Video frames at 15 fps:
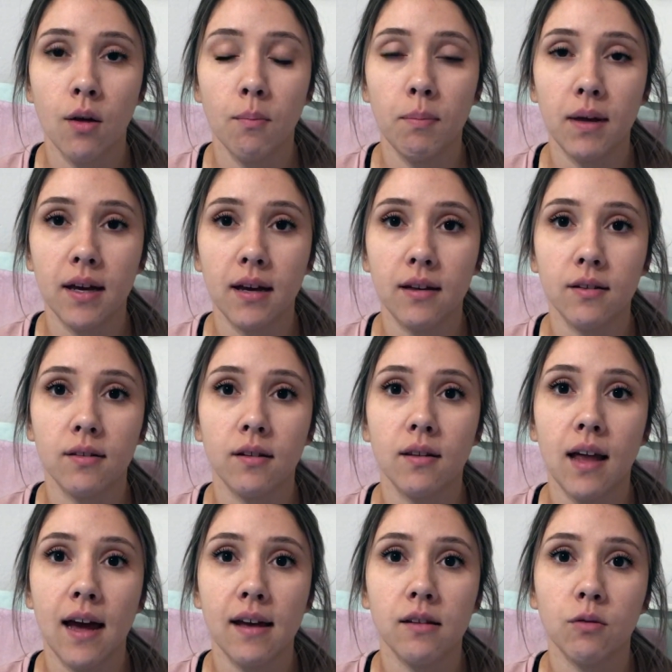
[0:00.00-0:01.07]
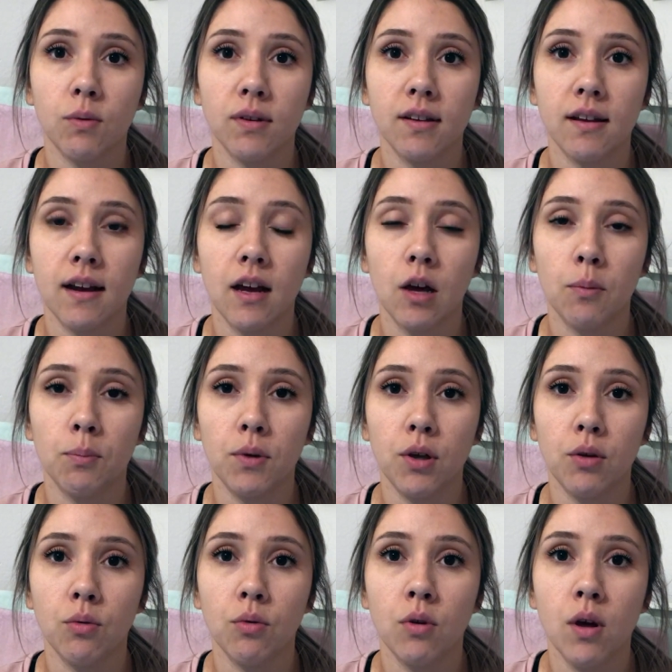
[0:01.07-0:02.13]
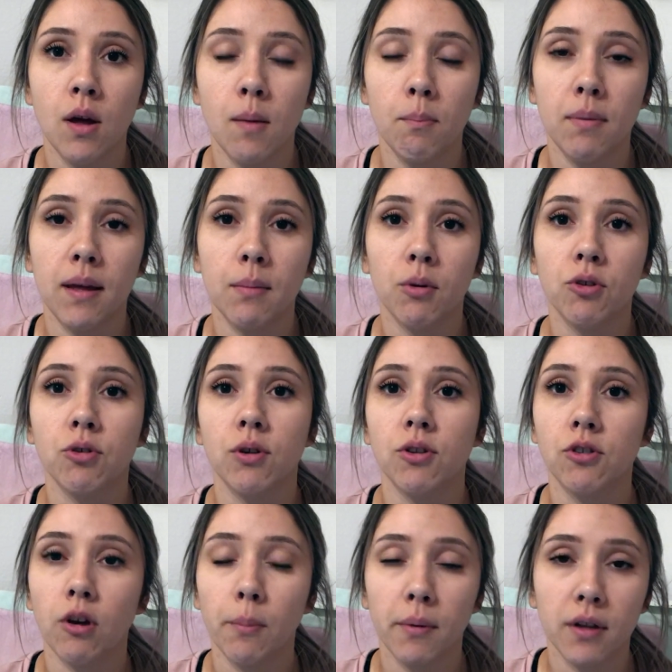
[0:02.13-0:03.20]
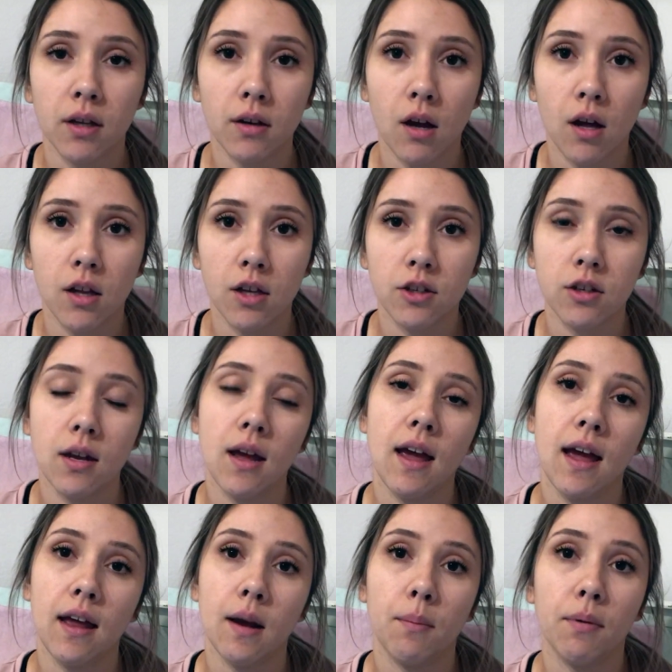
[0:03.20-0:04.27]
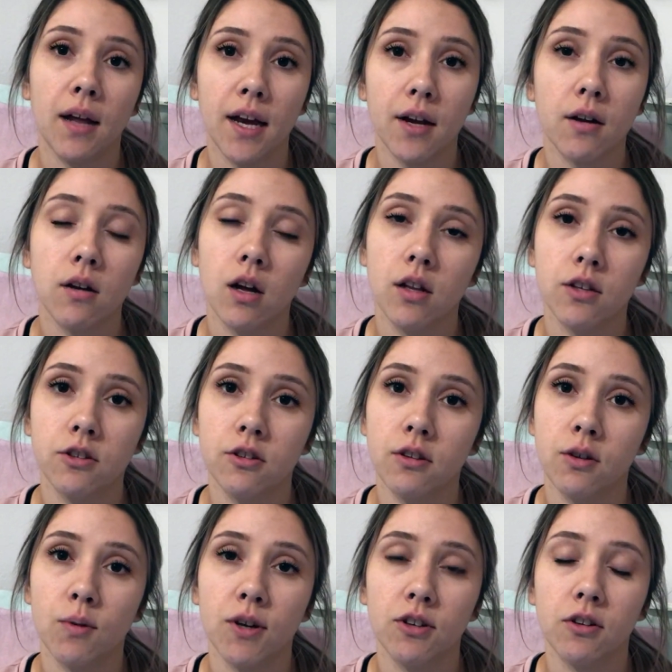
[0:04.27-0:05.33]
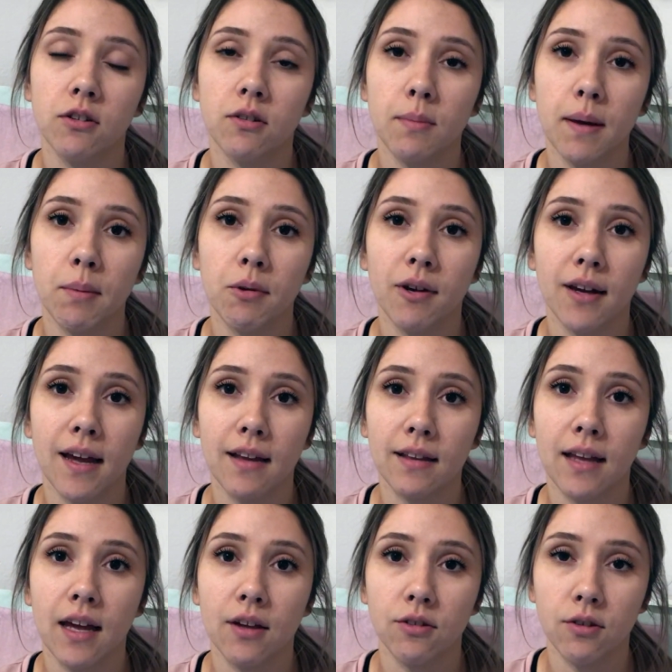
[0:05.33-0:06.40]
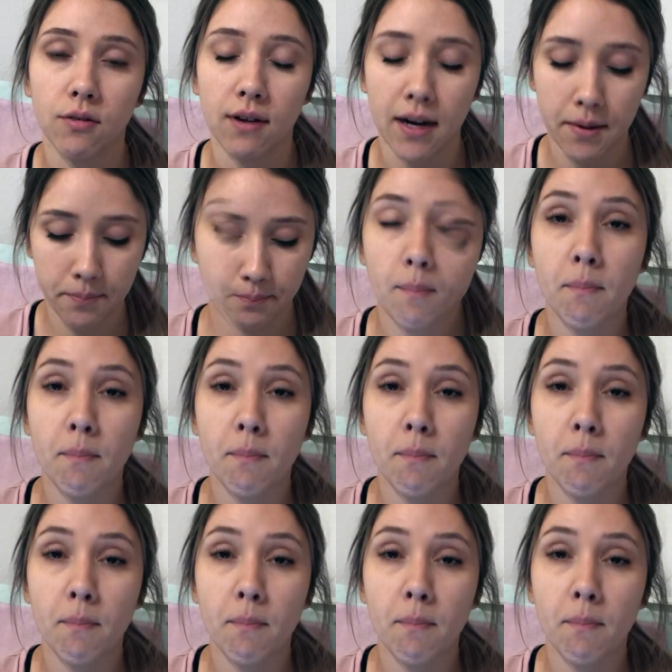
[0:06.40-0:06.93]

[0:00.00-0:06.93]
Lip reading: because that is what's going to help you be able to interpret the knowledge and apply your knowledge to the question to be able to get the answer right.